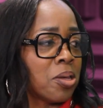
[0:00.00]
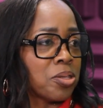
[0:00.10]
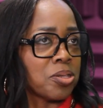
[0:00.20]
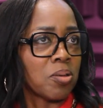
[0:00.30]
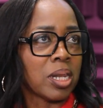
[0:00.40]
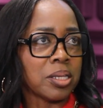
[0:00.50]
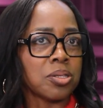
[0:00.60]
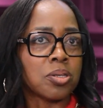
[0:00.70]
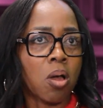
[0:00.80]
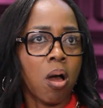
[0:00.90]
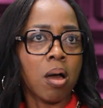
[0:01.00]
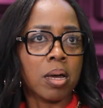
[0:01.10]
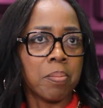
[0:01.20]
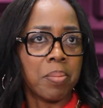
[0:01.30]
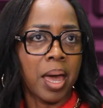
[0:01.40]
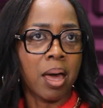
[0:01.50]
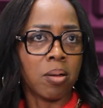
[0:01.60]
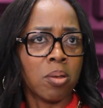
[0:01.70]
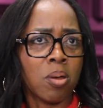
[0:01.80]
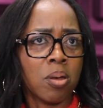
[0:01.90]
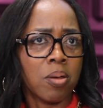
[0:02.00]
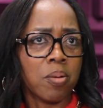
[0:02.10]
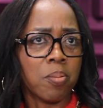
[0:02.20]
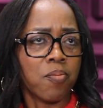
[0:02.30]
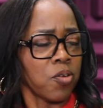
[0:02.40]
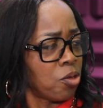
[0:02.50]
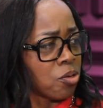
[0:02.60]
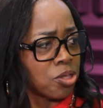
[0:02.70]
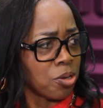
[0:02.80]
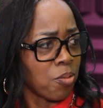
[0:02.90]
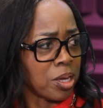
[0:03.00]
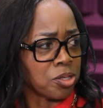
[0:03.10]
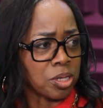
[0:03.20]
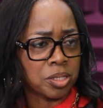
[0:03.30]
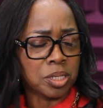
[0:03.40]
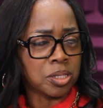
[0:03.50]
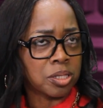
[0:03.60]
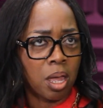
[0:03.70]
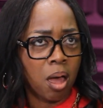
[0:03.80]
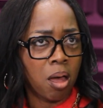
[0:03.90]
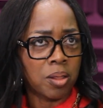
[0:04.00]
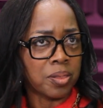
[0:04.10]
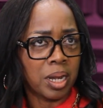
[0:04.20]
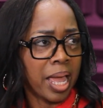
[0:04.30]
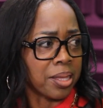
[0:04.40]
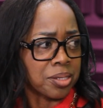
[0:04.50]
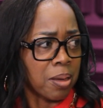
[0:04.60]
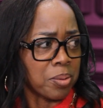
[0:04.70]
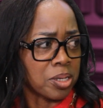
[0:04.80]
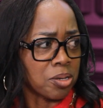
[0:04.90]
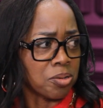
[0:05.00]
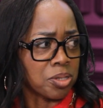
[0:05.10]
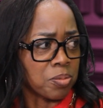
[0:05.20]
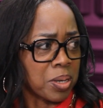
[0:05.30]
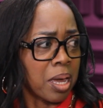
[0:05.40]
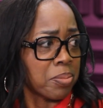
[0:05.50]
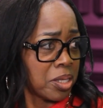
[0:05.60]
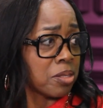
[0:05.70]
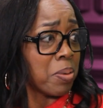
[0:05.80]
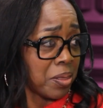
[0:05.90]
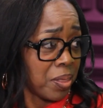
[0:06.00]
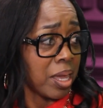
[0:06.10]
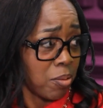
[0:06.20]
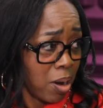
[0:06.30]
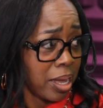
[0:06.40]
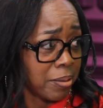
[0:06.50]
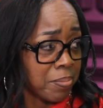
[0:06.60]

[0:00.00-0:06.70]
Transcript: So let's talk about, for your generation, because it's all in the last couple of years, it's become this big thing, right?